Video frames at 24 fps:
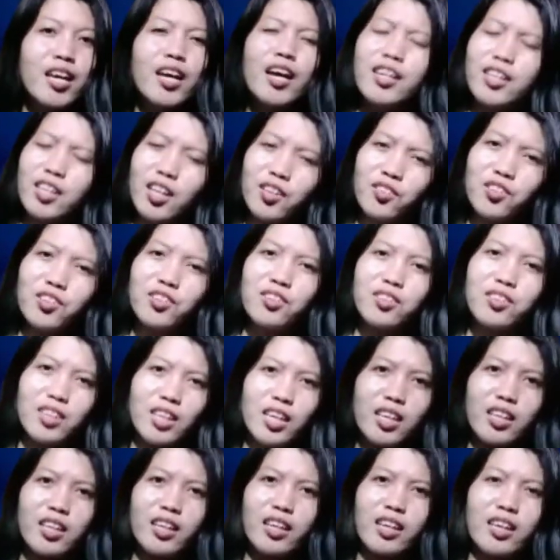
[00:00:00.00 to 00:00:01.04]
Another
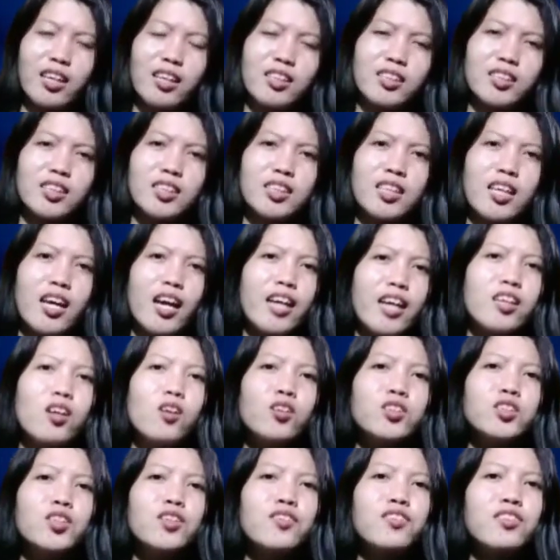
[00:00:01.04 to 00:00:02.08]
thing is, I
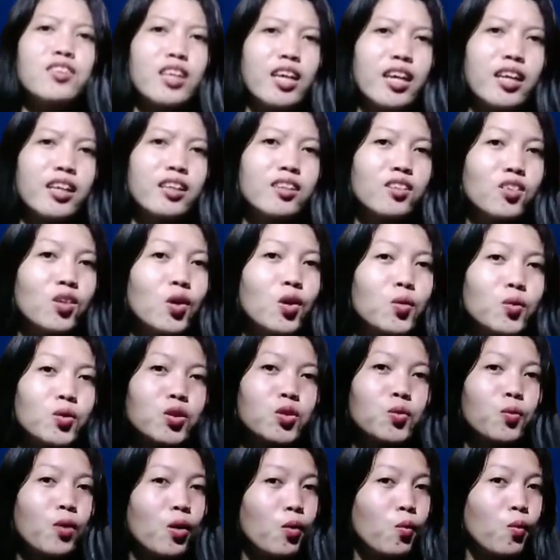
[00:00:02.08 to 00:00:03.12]
also take
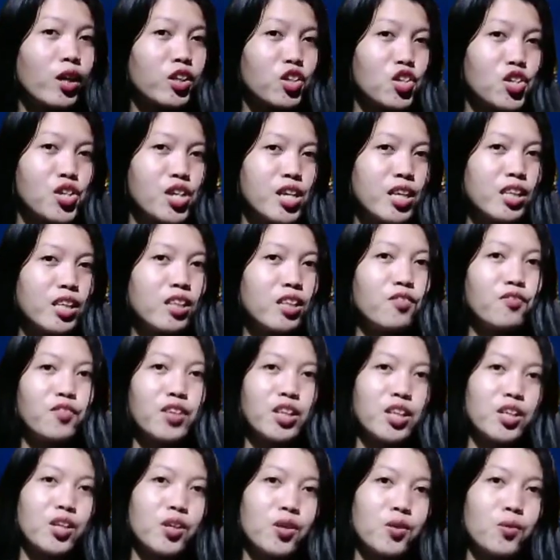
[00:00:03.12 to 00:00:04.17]
notes while watching the
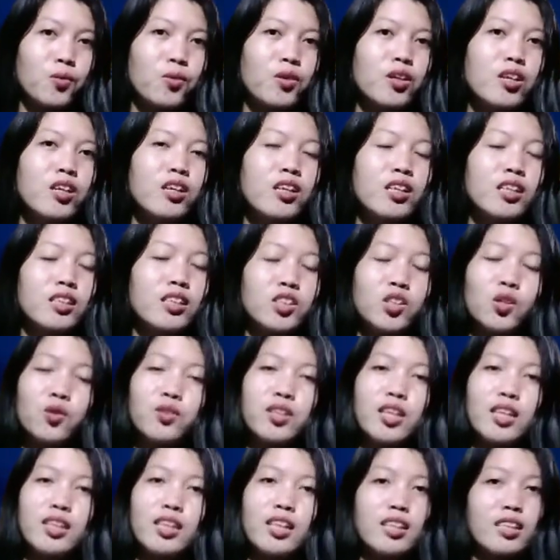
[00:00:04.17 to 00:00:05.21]
video so
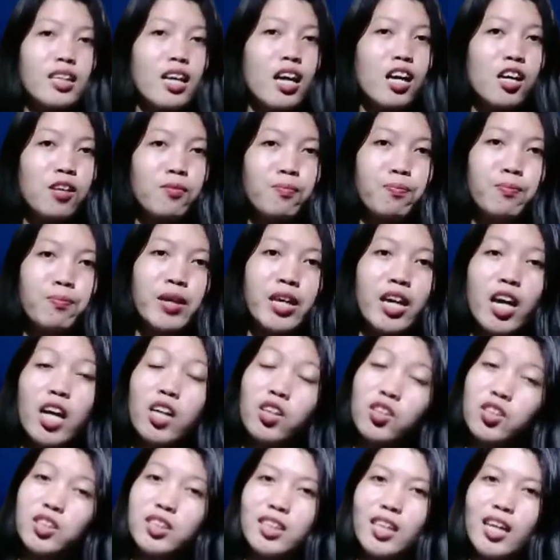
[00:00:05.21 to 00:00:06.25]
that it helped me
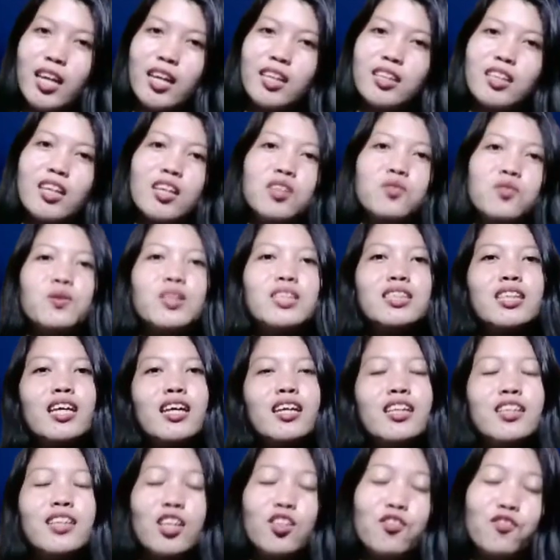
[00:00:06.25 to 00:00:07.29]
understand and
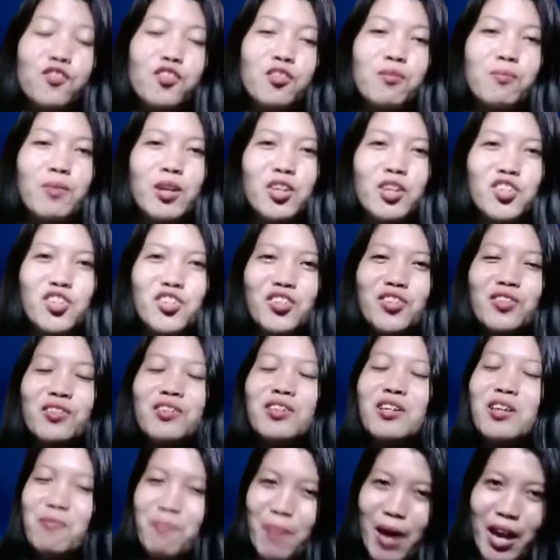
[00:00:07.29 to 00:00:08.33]
retain the information
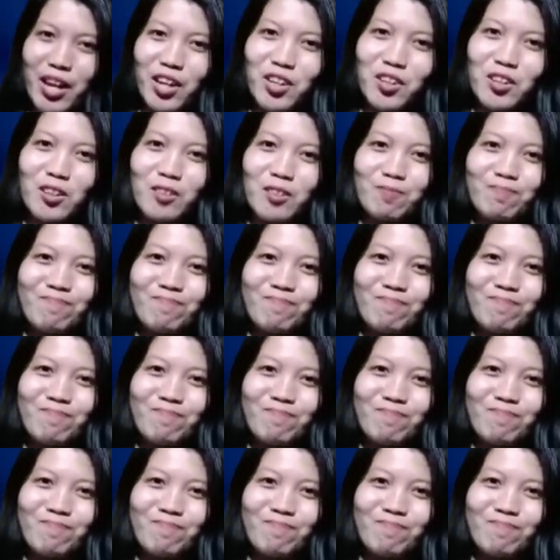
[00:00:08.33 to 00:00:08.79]
better.